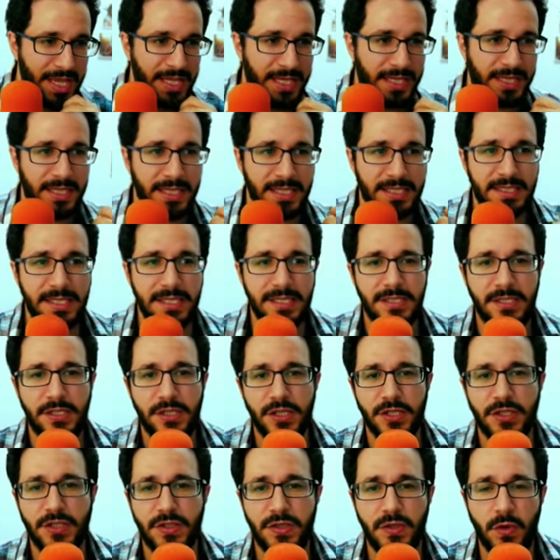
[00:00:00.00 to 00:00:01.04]
this is
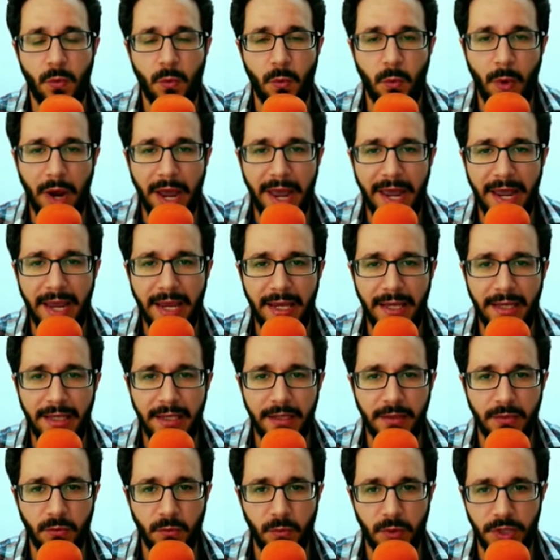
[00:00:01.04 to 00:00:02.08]
just the way
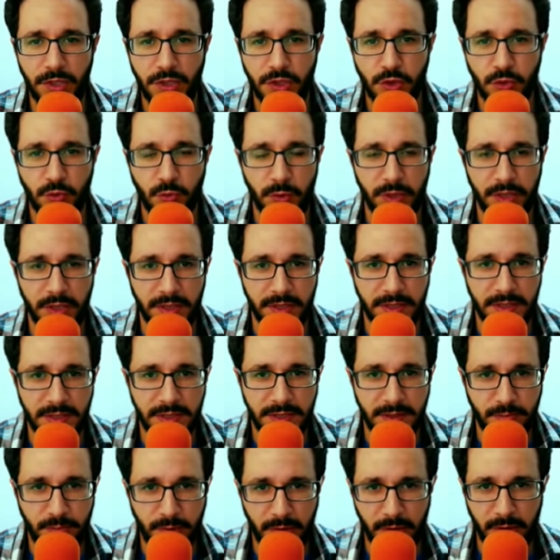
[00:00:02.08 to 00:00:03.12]
in which we
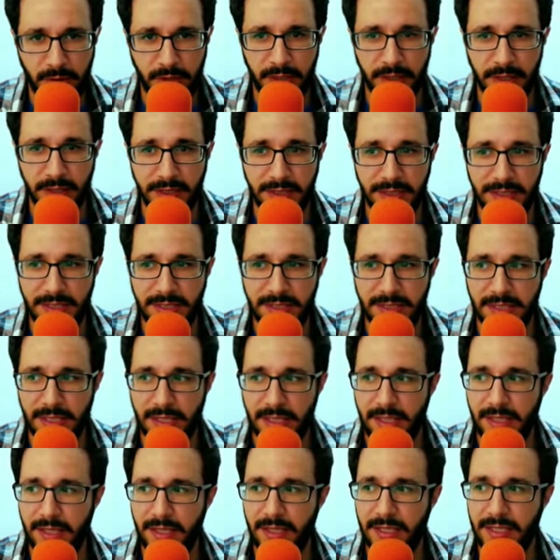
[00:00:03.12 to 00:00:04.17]
experience
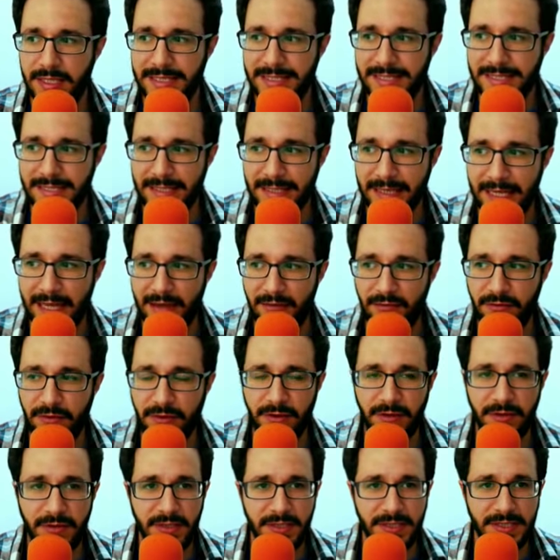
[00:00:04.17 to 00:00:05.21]
this
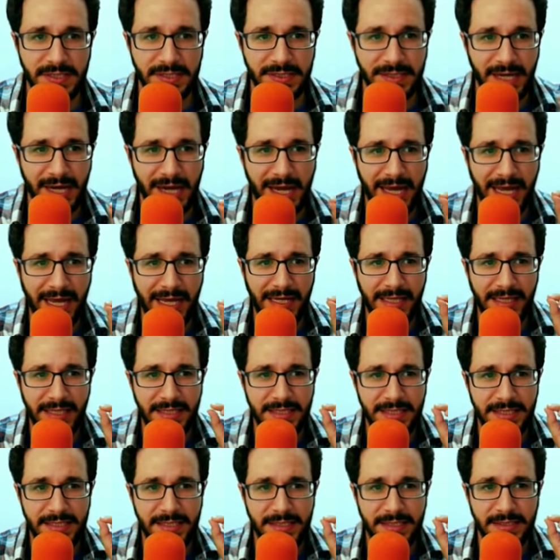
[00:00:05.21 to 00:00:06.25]
level, this tiny
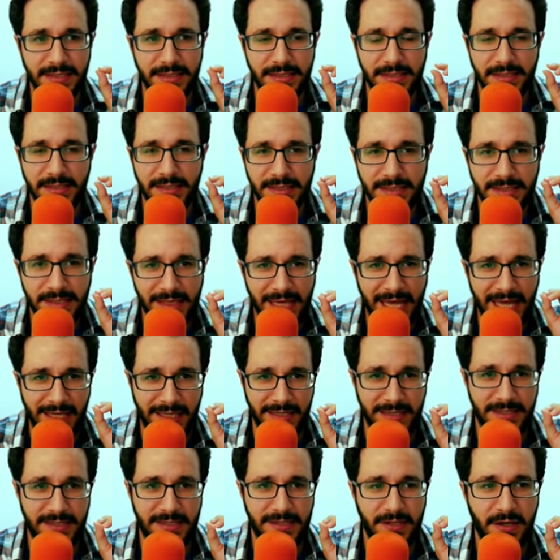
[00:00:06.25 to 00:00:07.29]

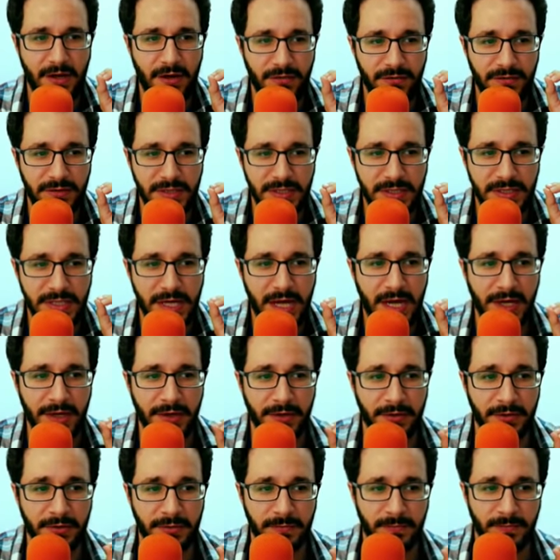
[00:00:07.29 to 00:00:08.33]
slice of
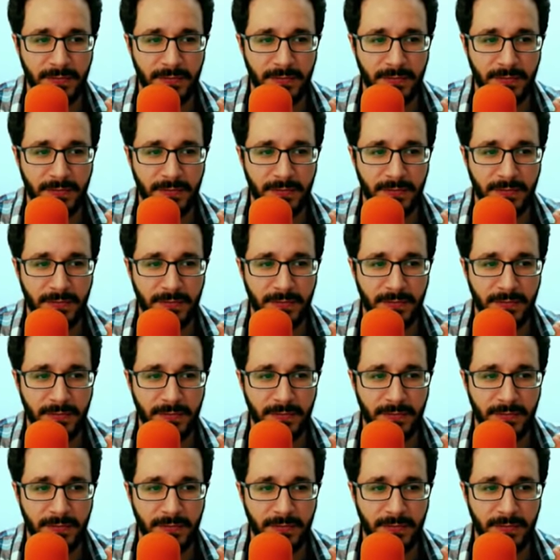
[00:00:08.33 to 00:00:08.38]
desire